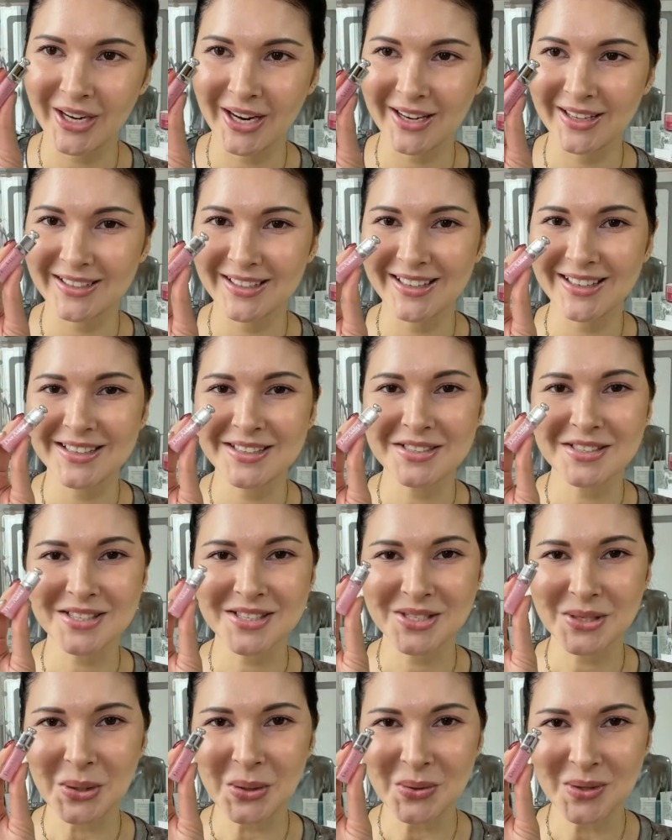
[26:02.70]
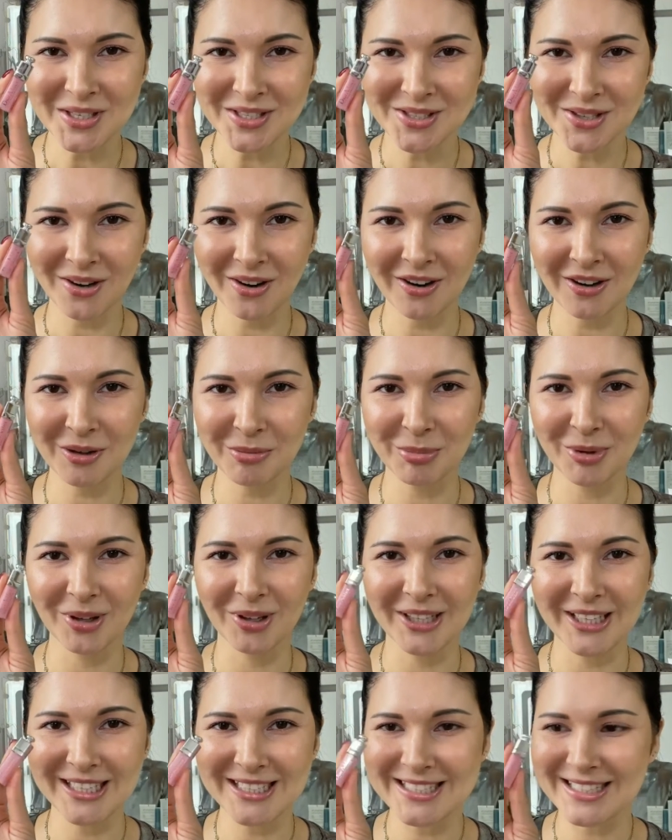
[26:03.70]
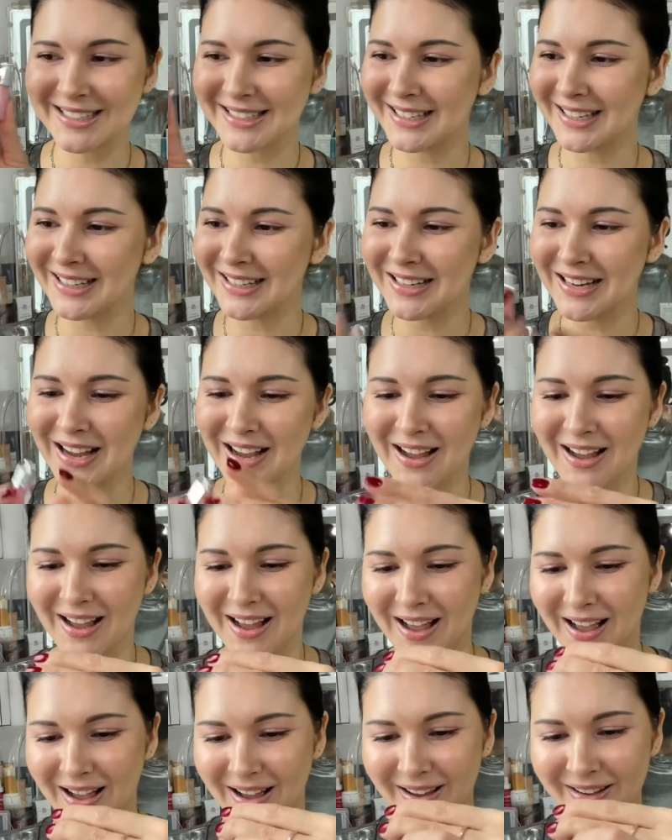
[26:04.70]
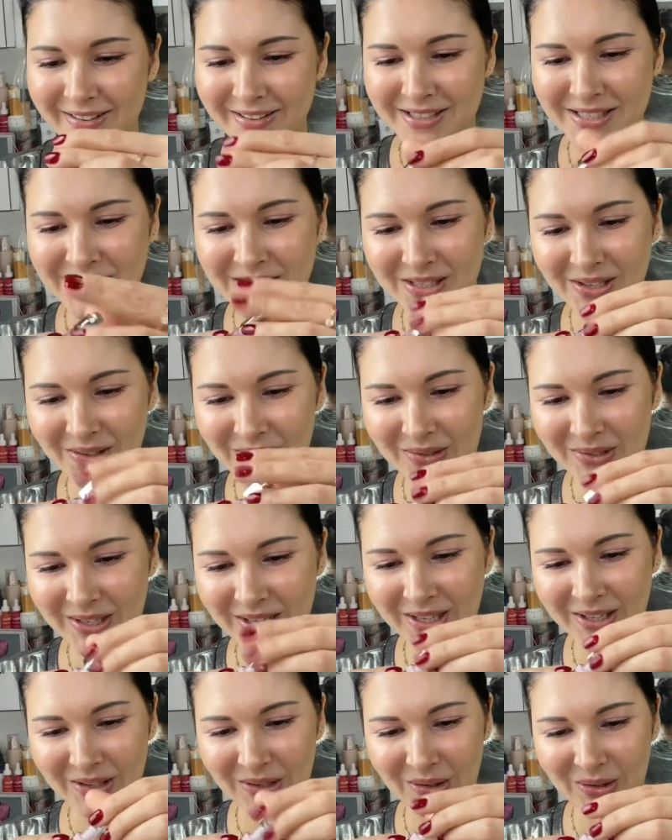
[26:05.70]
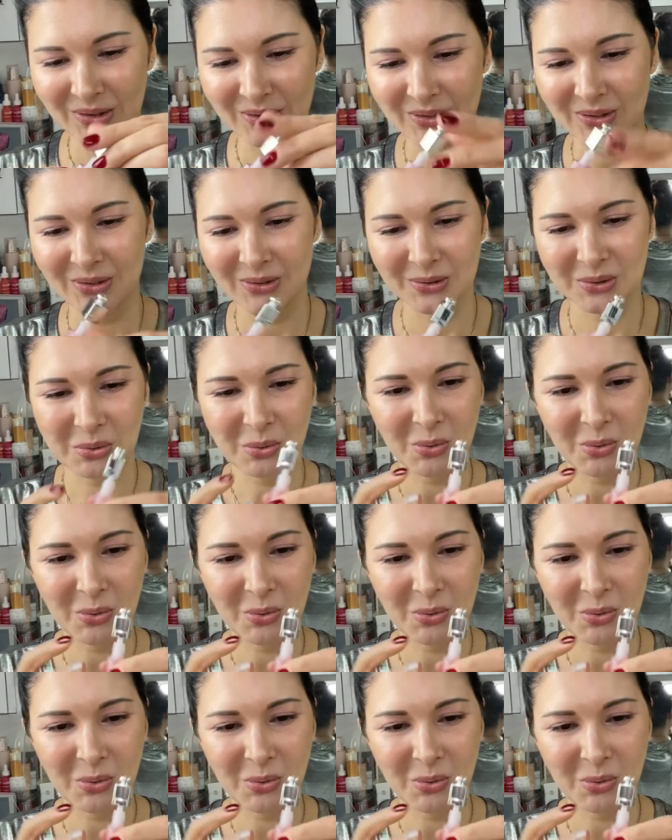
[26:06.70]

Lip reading: at it, it's so adorable, isn't it? And so cute,